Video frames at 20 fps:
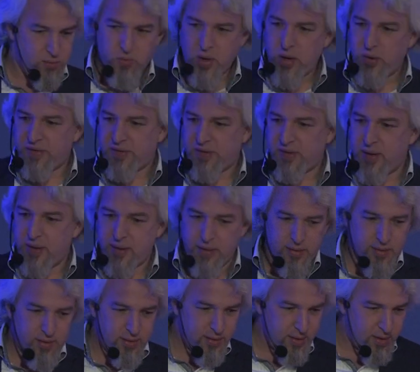Where's the.
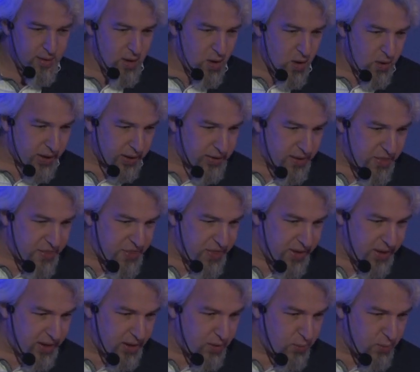Okay, the
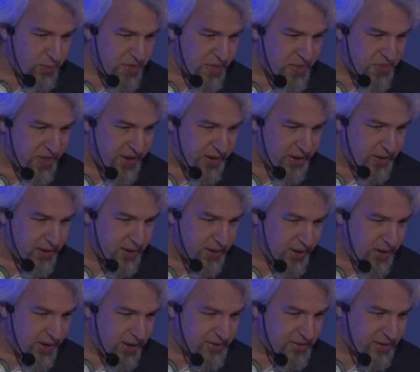thing with the thing,
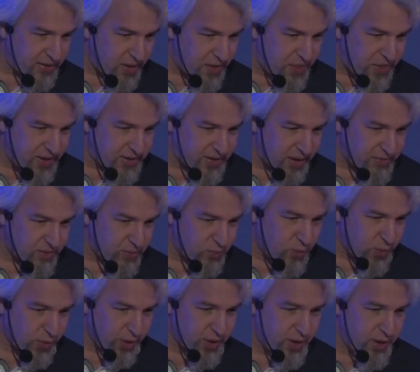the, the thing doesn't
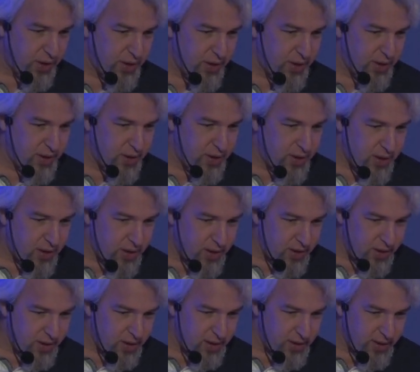work.
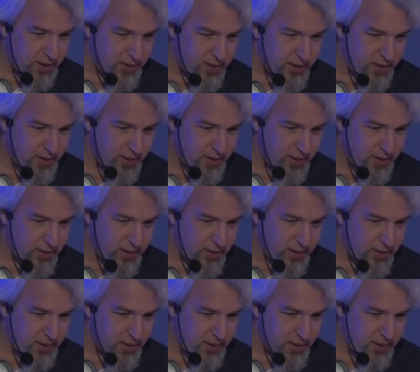Uh,